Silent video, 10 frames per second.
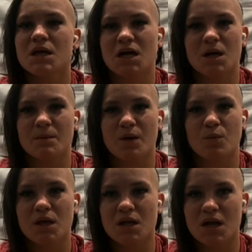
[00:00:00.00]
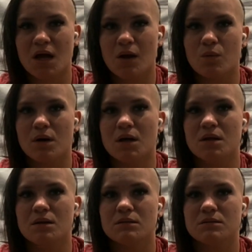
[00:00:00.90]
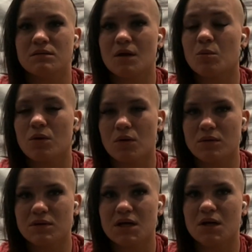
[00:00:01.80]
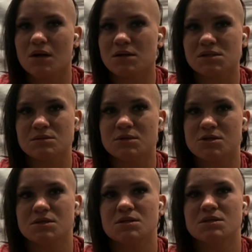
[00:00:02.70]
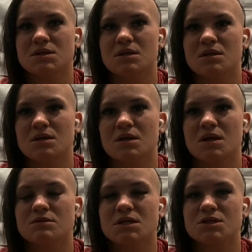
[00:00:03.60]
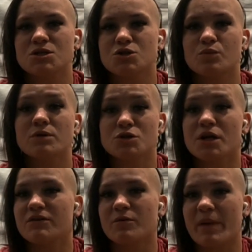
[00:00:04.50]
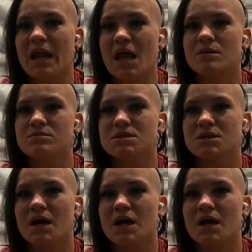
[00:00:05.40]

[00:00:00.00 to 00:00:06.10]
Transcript: I won double gold there, all submissions. And then we were training for Pan Ams.